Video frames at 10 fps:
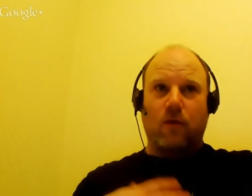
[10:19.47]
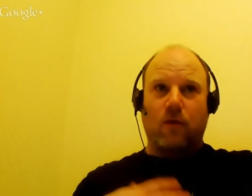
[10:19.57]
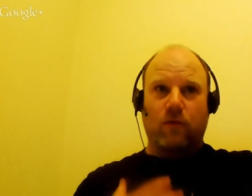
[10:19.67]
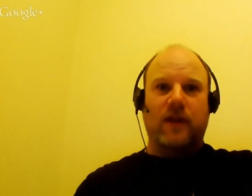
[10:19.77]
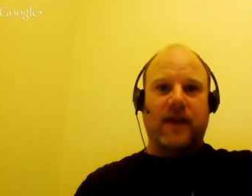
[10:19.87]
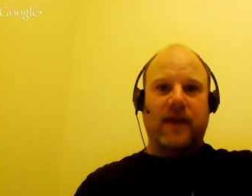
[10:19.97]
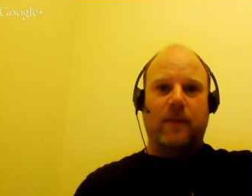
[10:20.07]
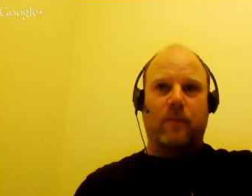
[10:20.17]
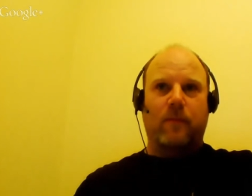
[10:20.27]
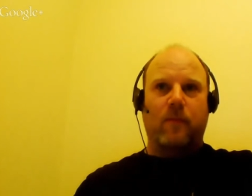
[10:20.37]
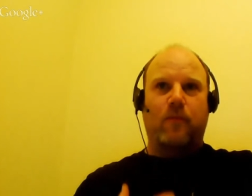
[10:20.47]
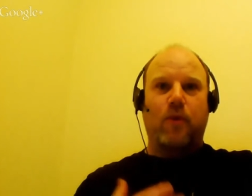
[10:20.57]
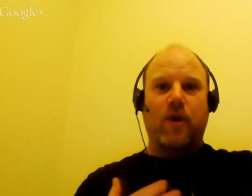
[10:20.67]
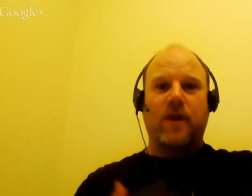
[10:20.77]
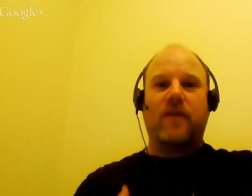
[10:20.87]
really
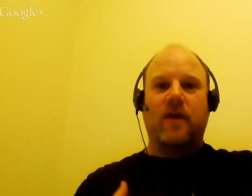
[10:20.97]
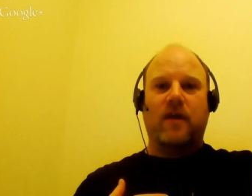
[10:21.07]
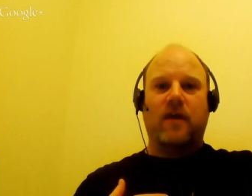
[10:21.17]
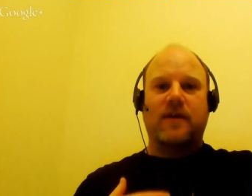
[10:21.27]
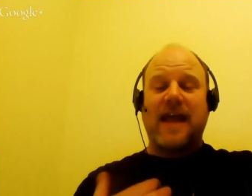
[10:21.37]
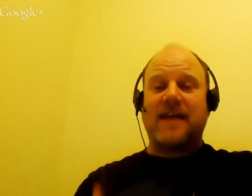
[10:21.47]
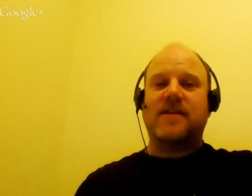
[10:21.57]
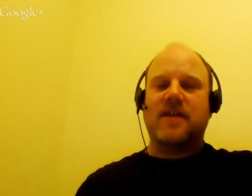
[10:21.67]
put the text in